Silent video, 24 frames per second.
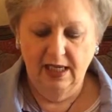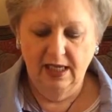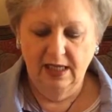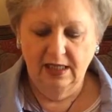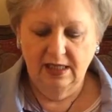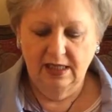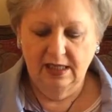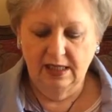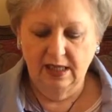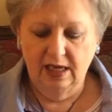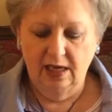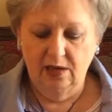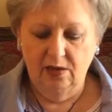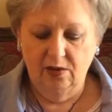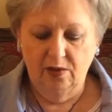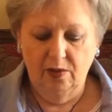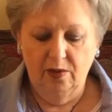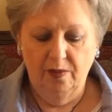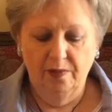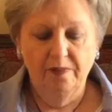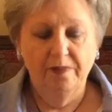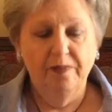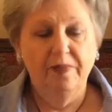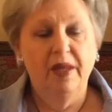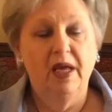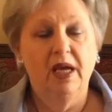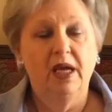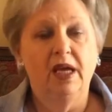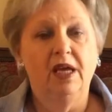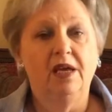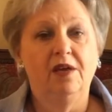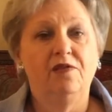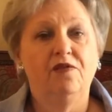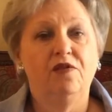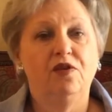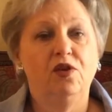So
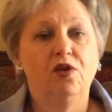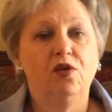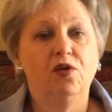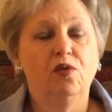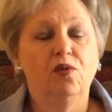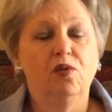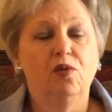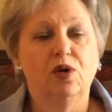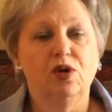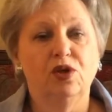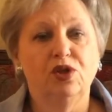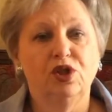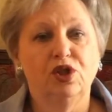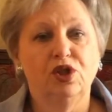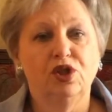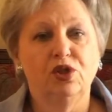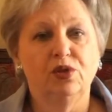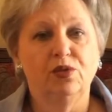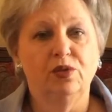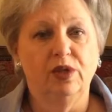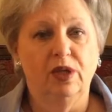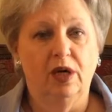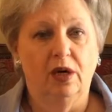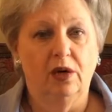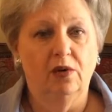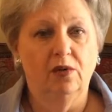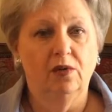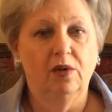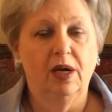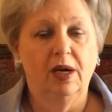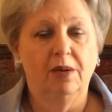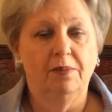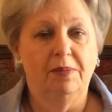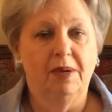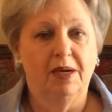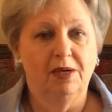if you want to know
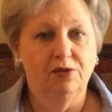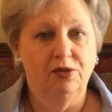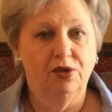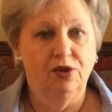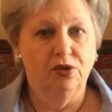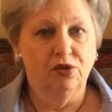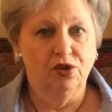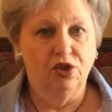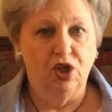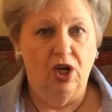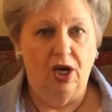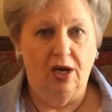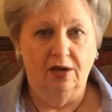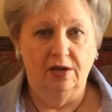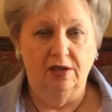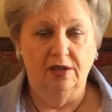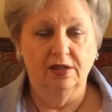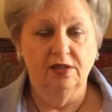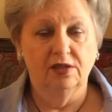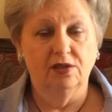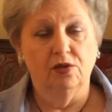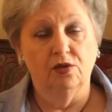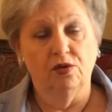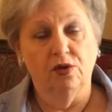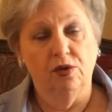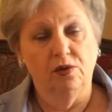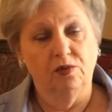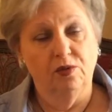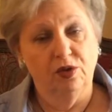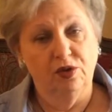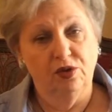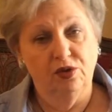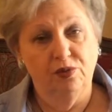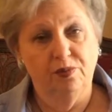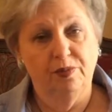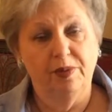about your chakras, or you
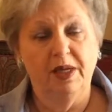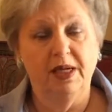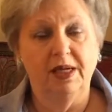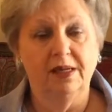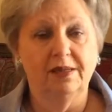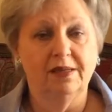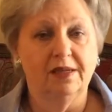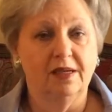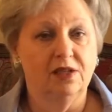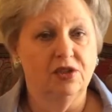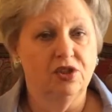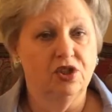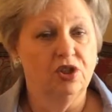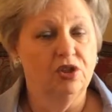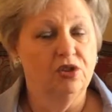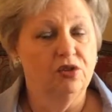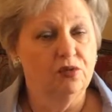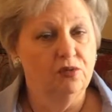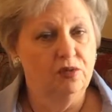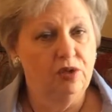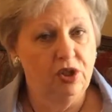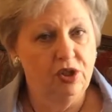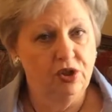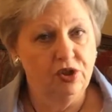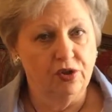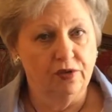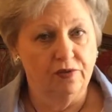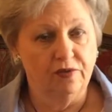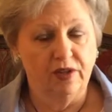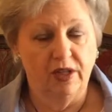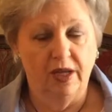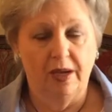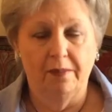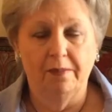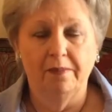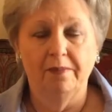want to pay attention to each
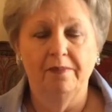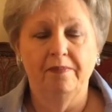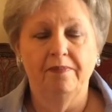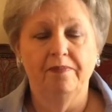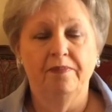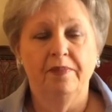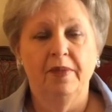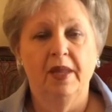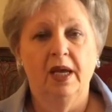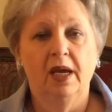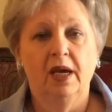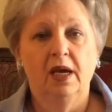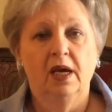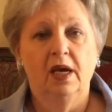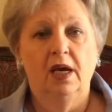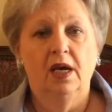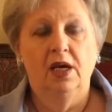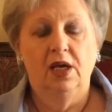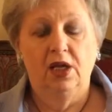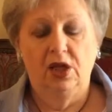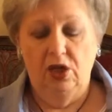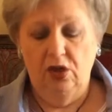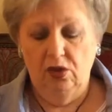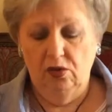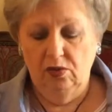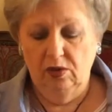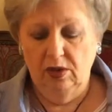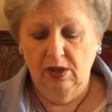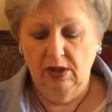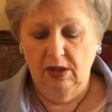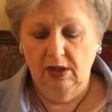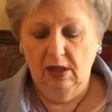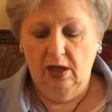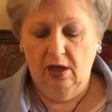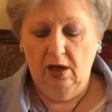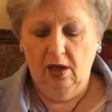of them, you
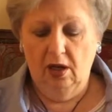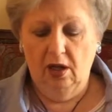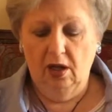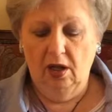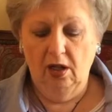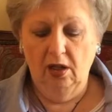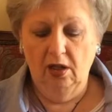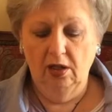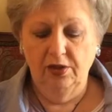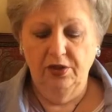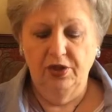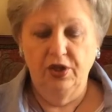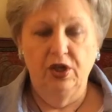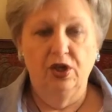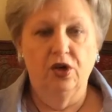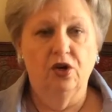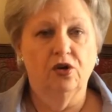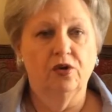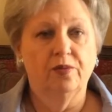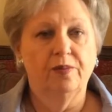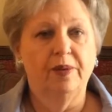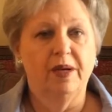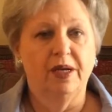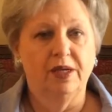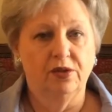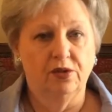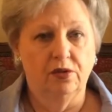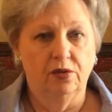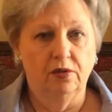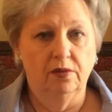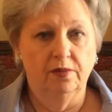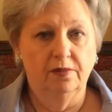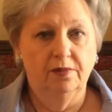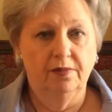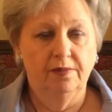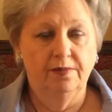will hold your
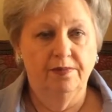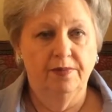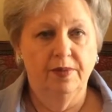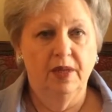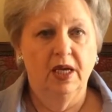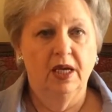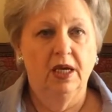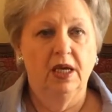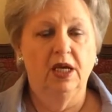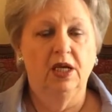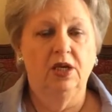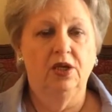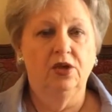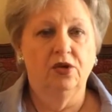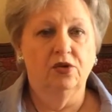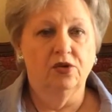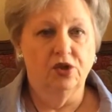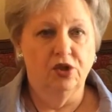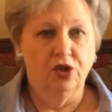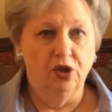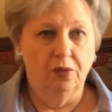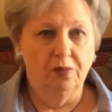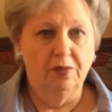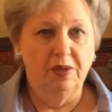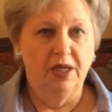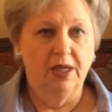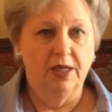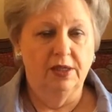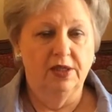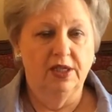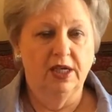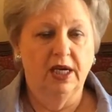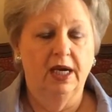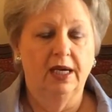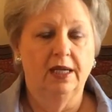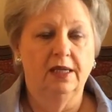pendulum in your
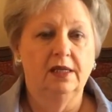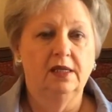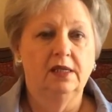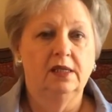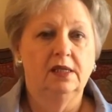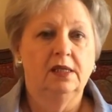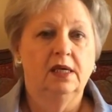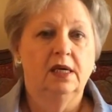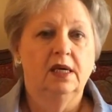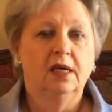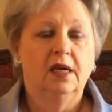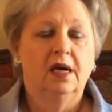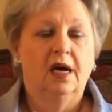dominant hand.